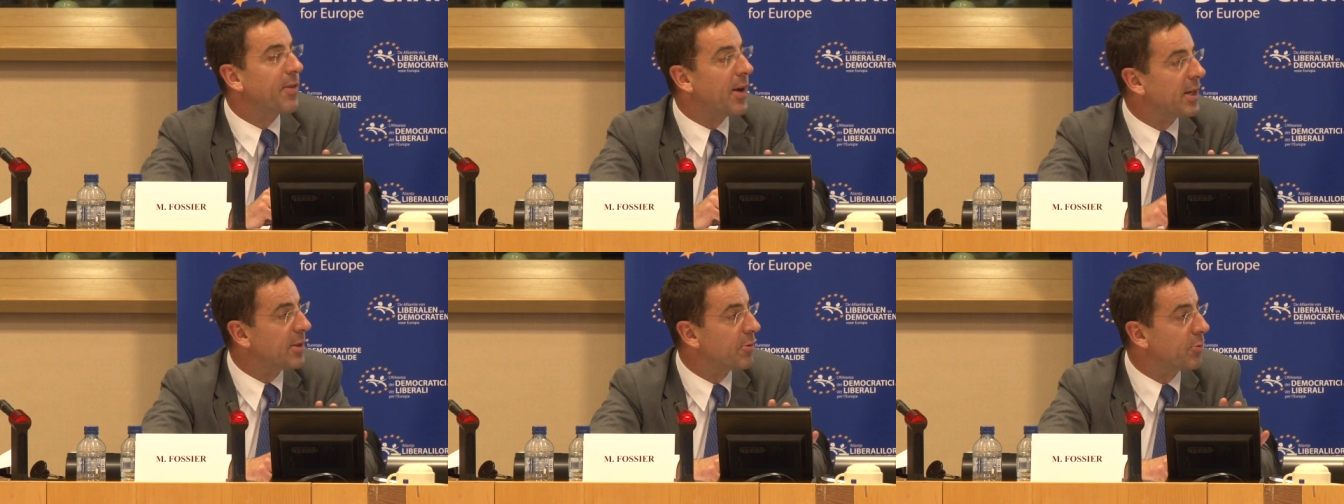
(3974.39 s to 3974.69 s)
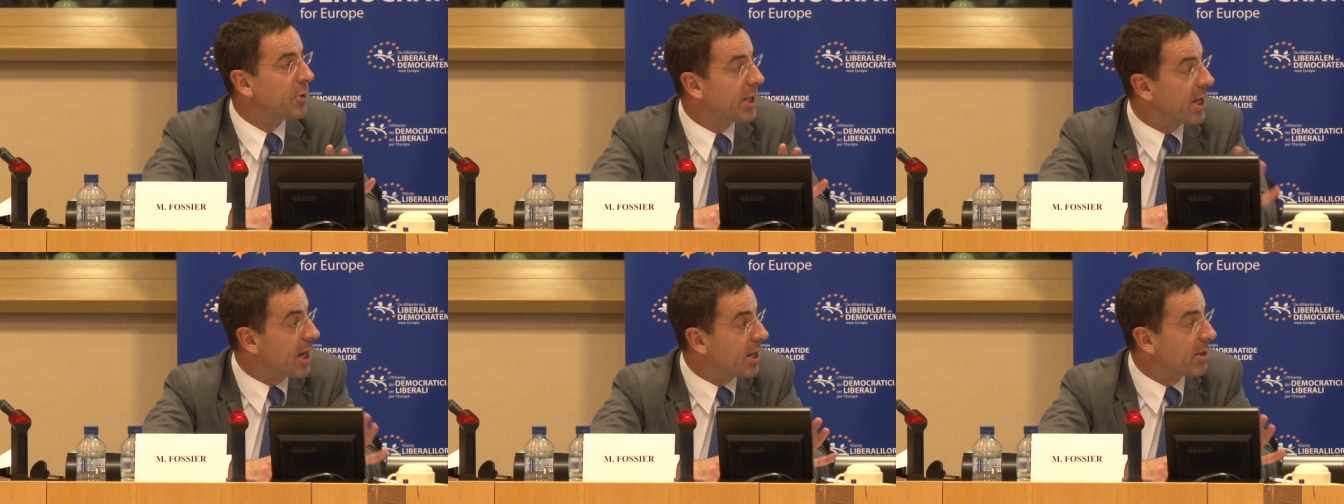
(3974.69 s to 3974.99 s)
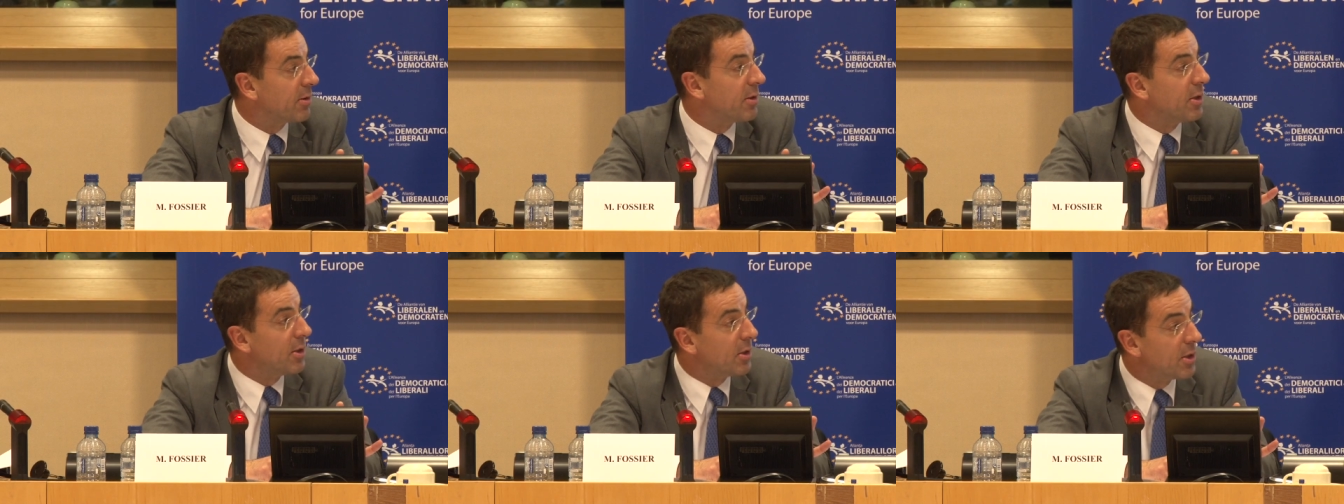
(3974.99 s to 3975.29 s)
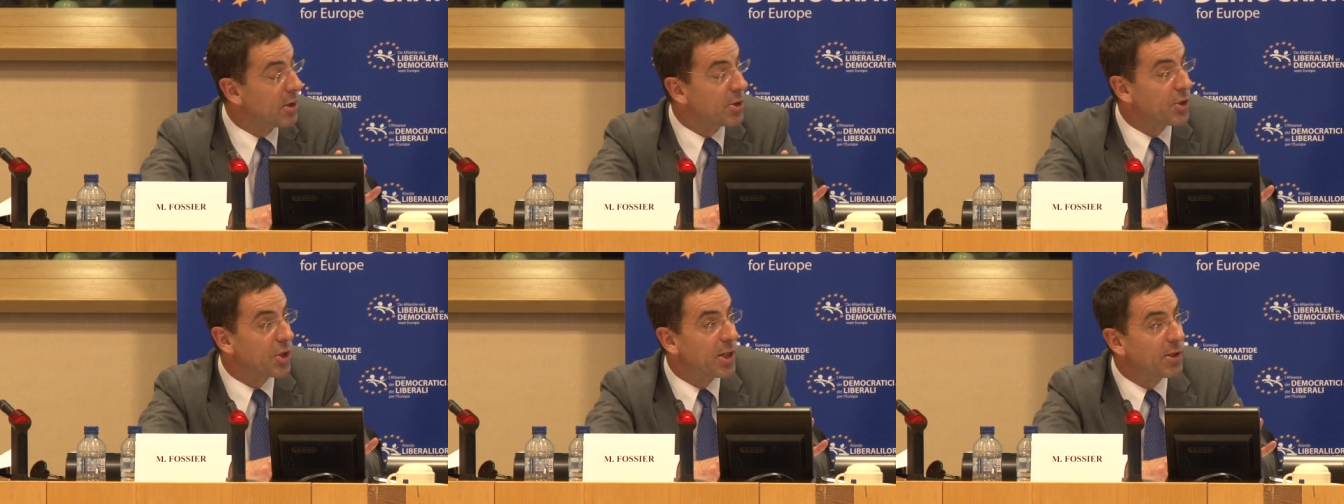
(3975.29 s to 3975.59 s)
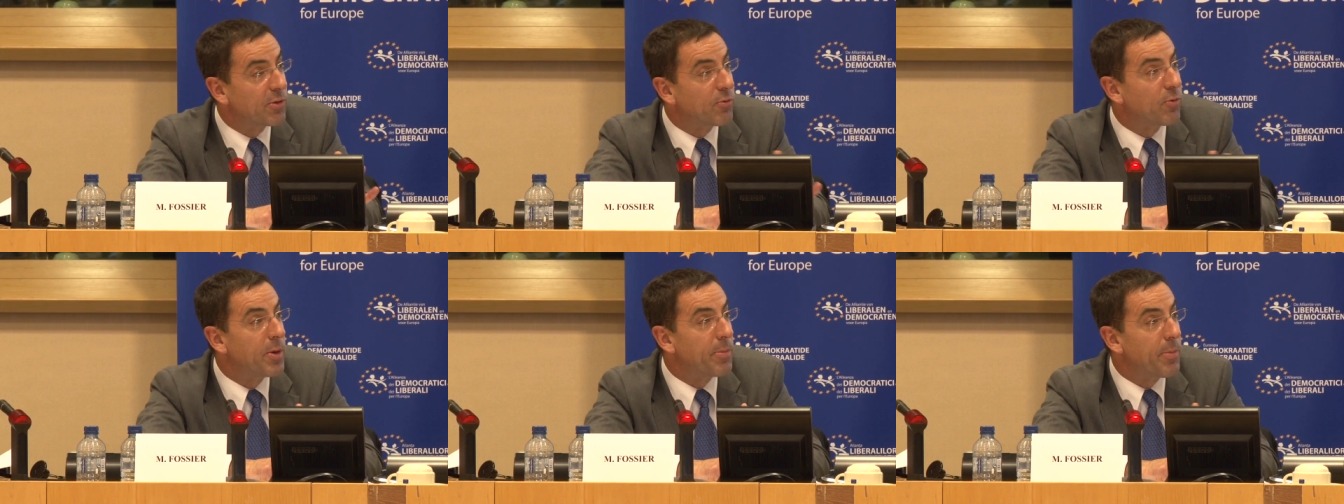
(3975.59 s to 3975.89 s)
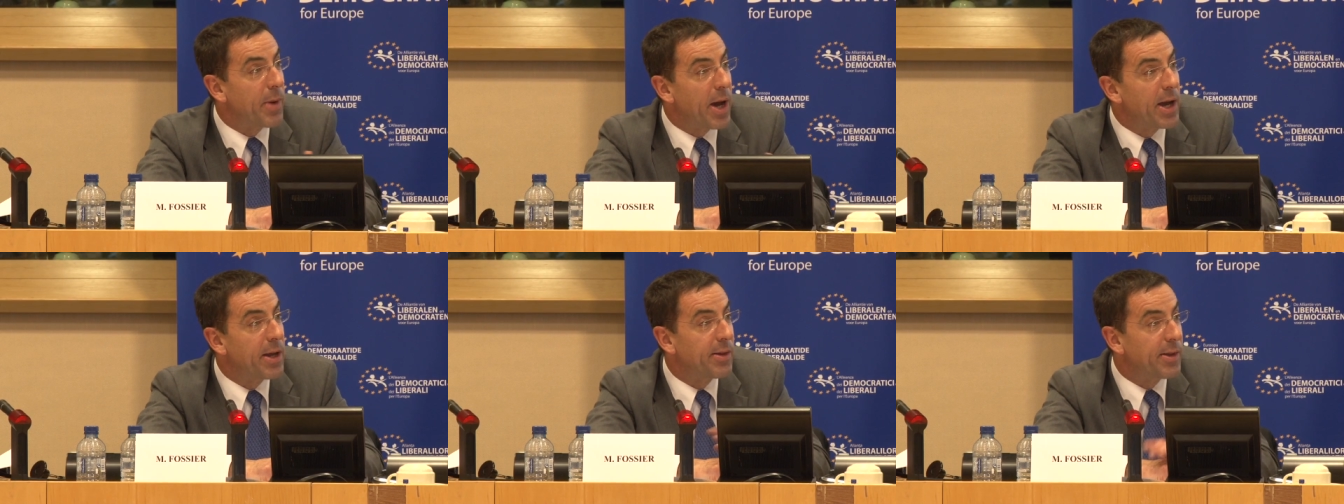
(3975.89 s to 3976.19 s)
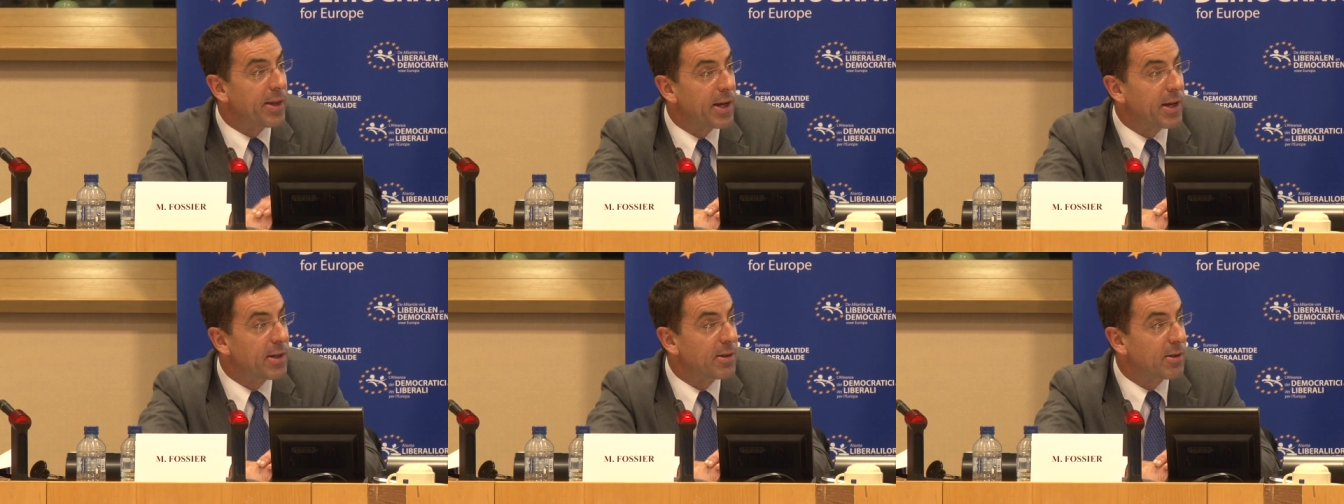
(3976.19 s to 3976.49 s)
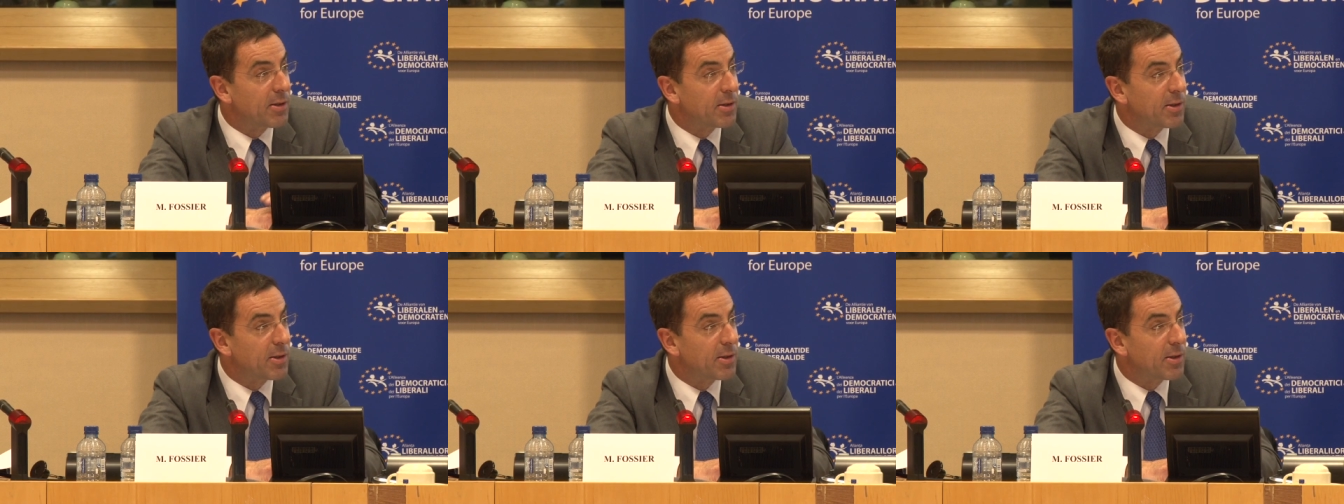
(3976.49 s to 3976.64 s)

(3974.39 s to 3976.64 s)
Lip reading: far as we can. Just remind that